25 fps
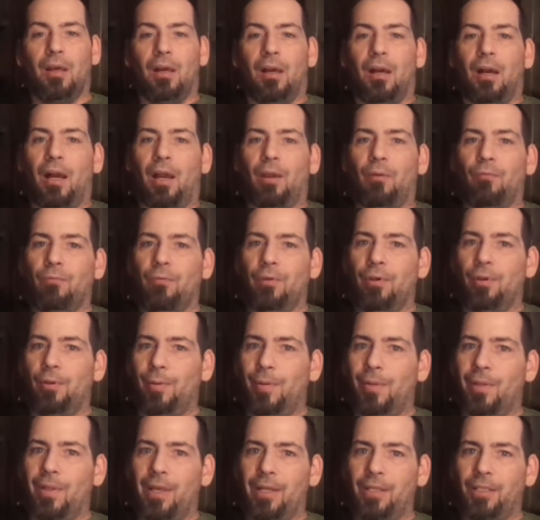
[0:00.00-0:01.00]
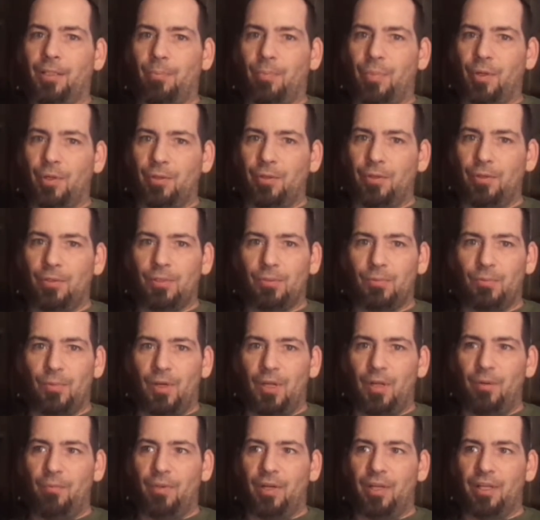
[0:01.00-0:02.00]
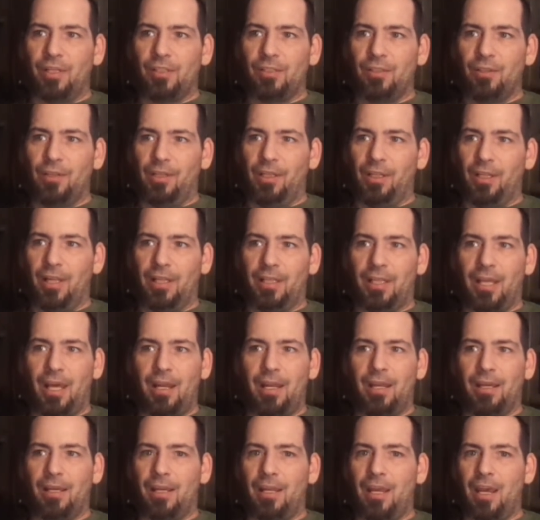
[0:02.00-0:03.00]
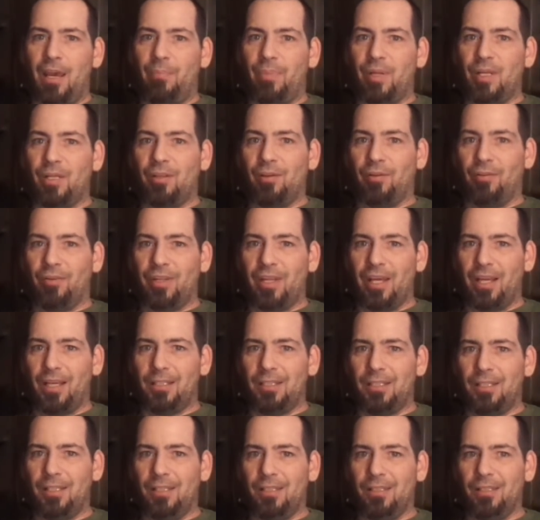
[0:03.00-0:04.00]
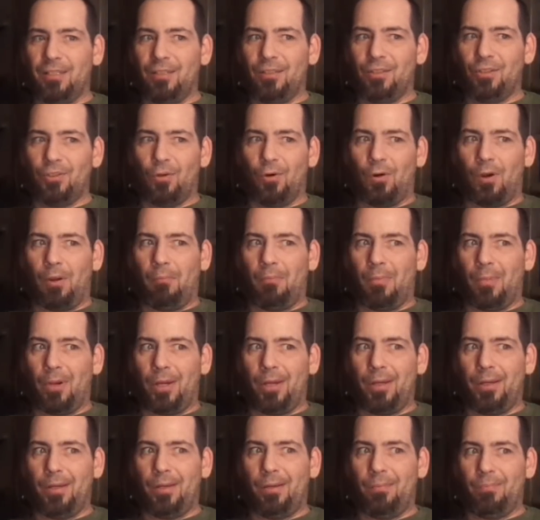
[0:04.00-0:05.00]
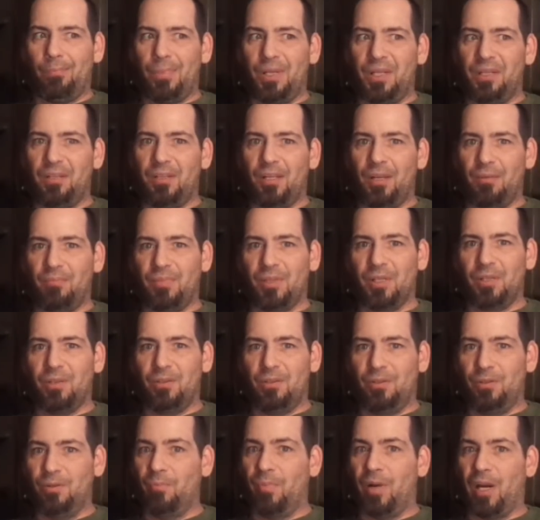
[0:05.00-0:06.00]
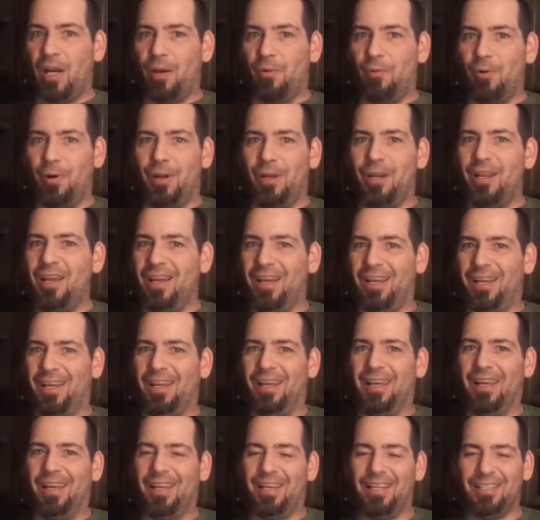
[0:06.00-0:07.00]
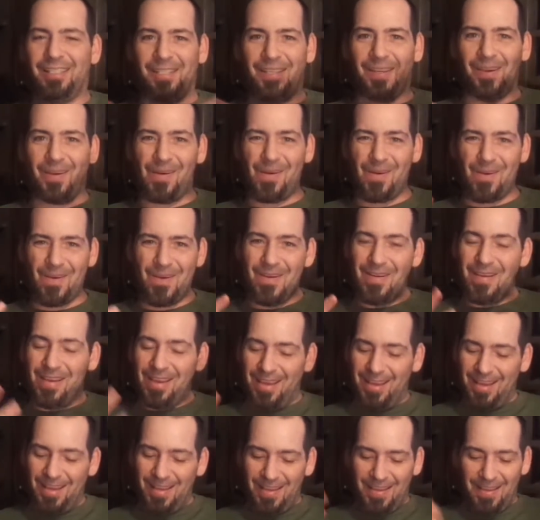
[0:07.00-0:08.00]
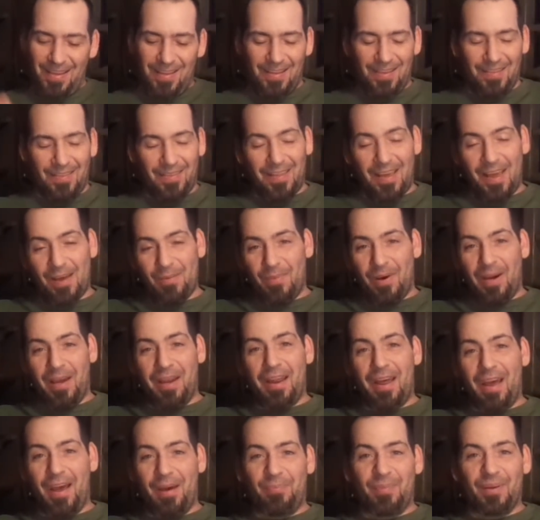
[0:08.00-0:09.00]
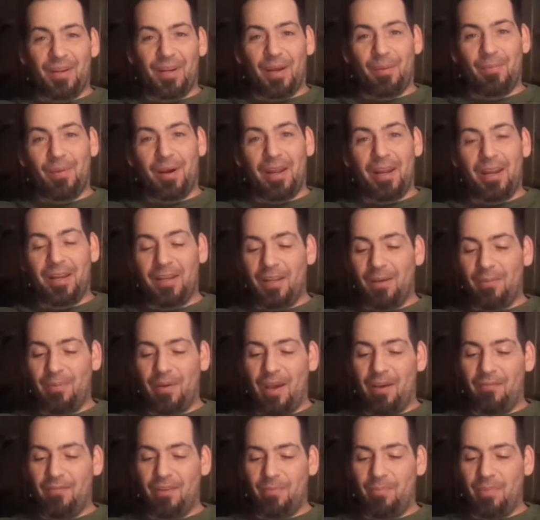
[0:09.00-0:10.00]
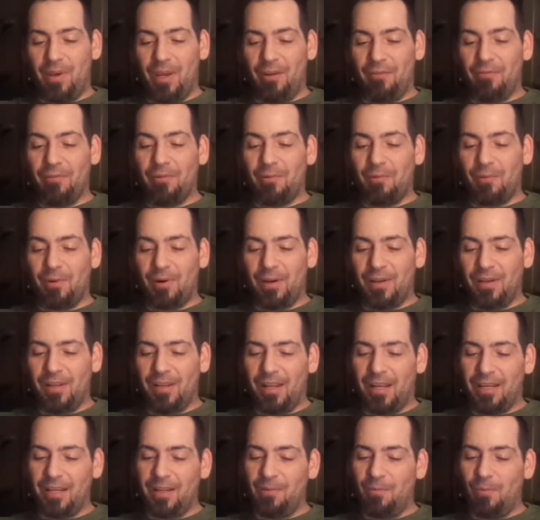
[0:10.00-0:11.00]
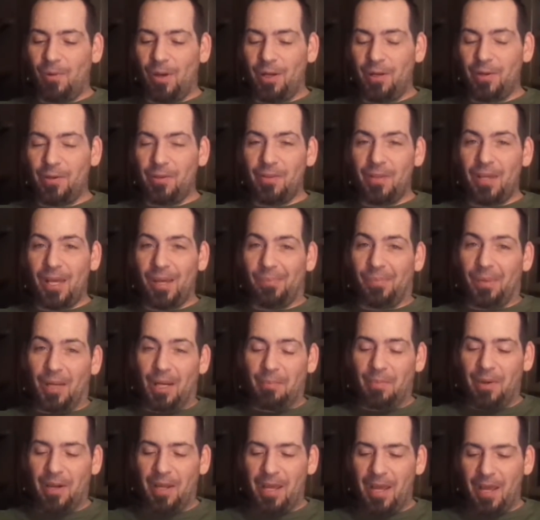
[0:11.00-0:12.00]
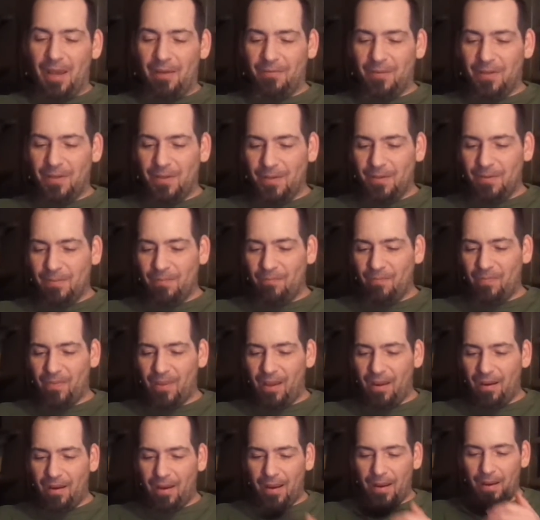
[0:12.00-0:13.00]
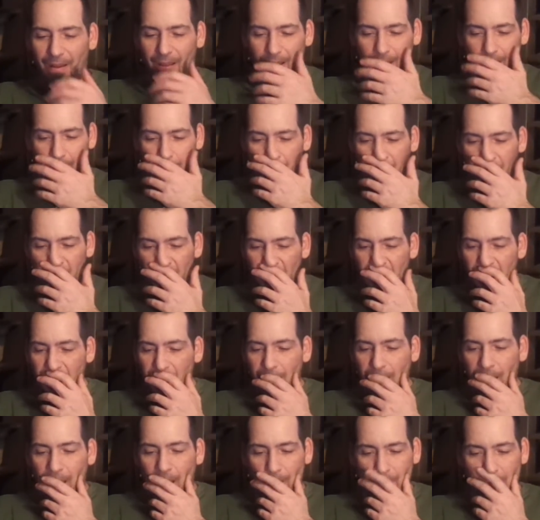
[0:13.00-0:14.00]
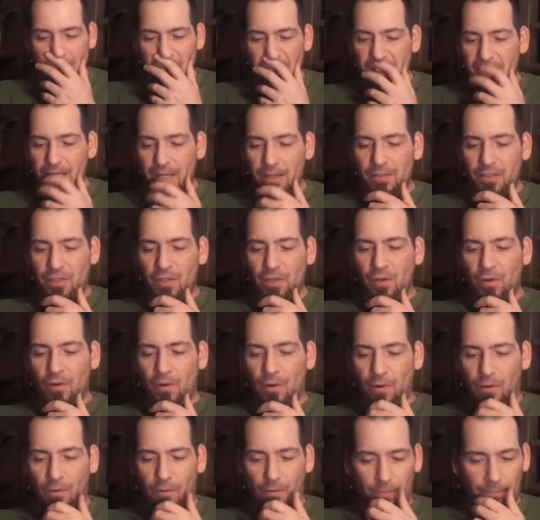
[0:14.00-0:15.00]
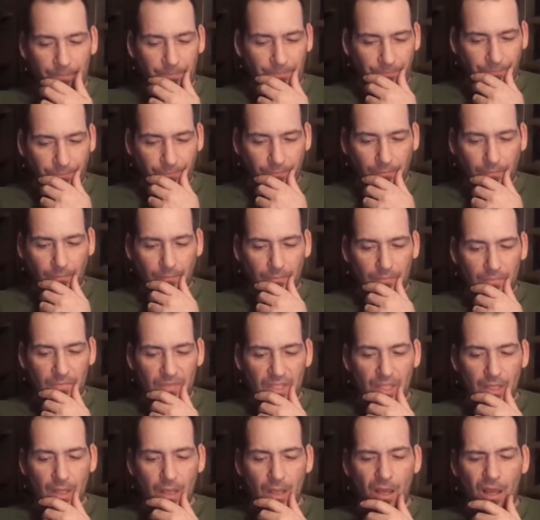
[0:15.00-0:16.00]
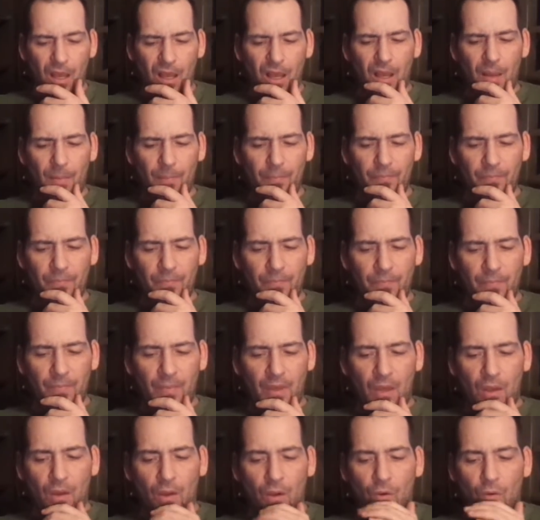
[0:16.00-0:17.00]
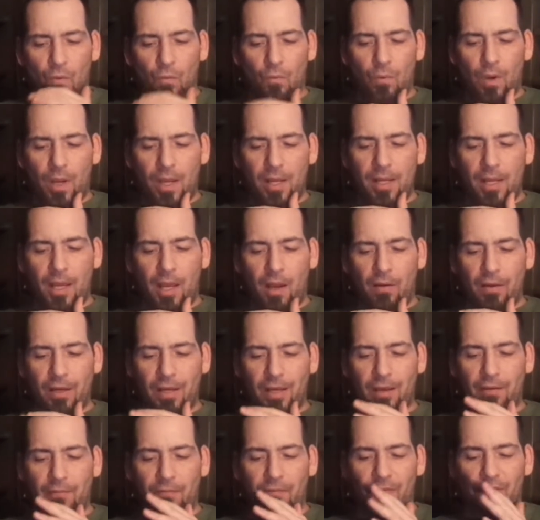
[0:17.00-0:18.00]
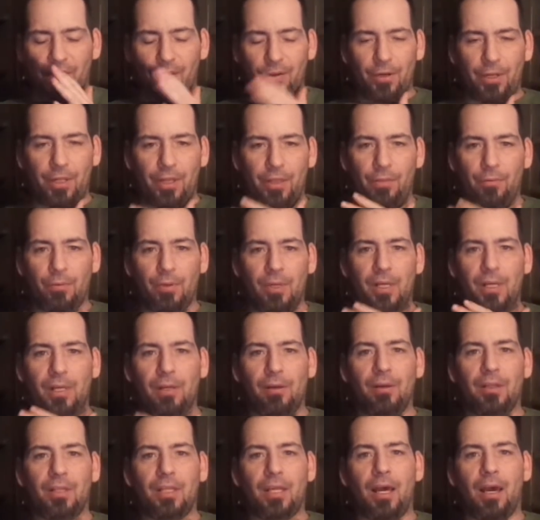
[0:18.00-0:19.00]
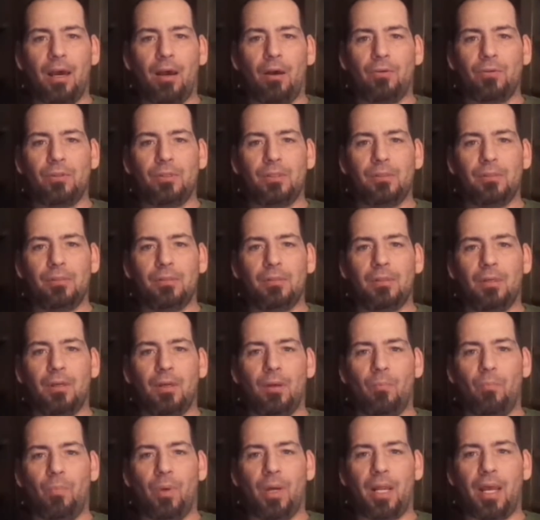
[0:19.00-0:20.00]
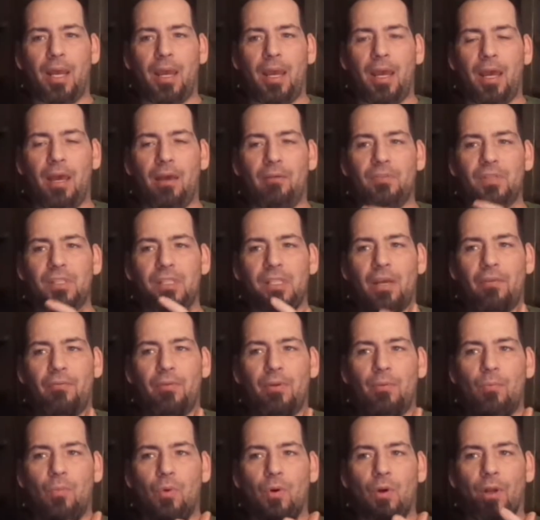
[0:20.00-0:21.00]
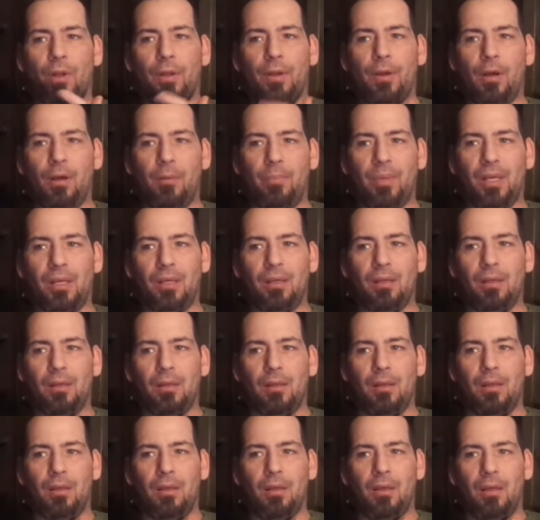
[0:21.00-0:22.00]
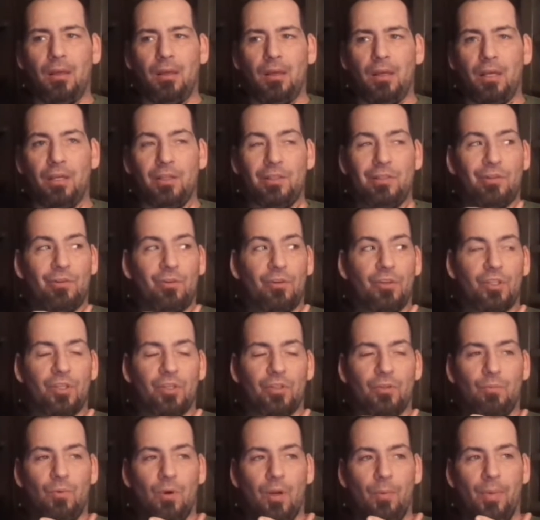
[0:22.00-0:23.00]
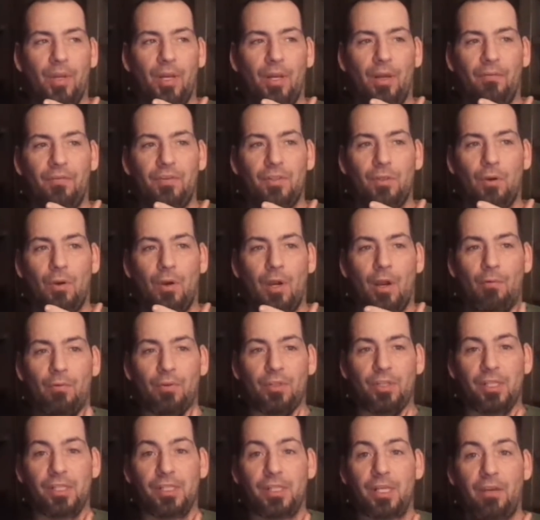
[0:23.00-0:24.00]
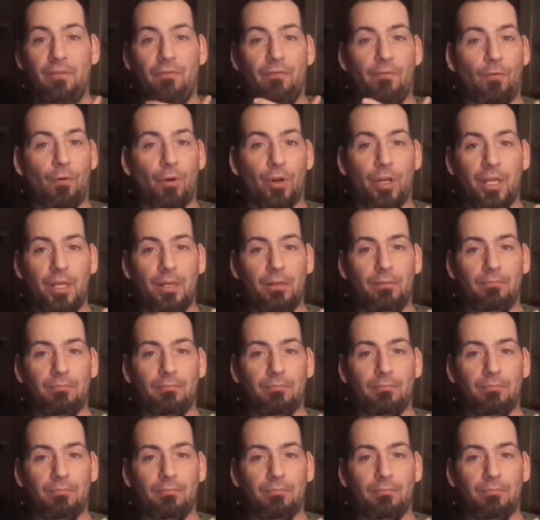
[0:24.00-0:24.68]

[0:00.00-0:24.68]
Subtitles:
I really would like to produce one, but it's looking like that ain't going to happen until next season, so I might be tempted to buy one. So that might happen. I might end up having to pay for one. I didn't want to do that, but I might have to. Alright, how many snakes do you own? Right now I have 33 here at the house, but I have 7 more coming as soon as it's warm enough, so I will just say 40.